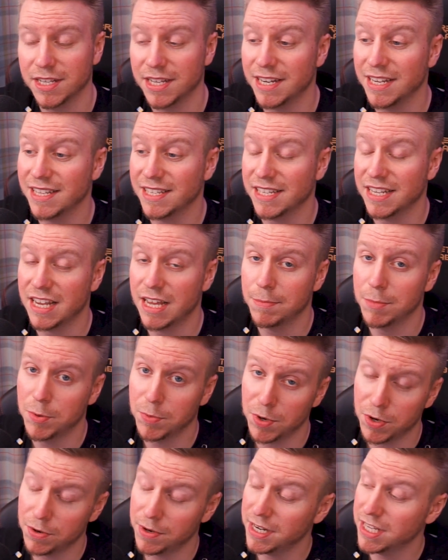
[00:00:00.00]
it is an
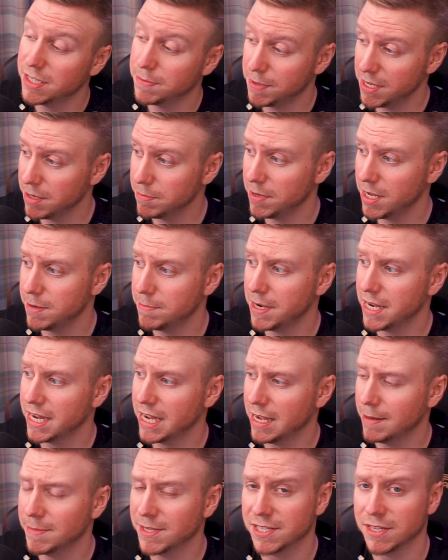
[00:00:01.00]
MMO, and it's being made by
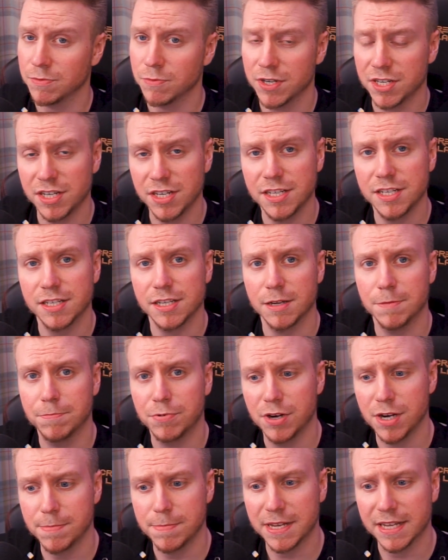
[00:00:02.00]
Amazon, which is a
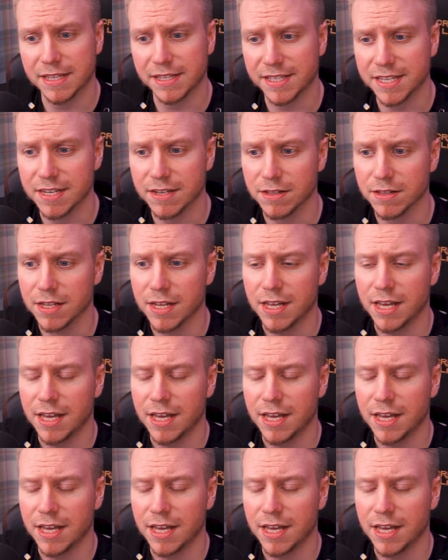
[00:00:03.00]
pretty big deal.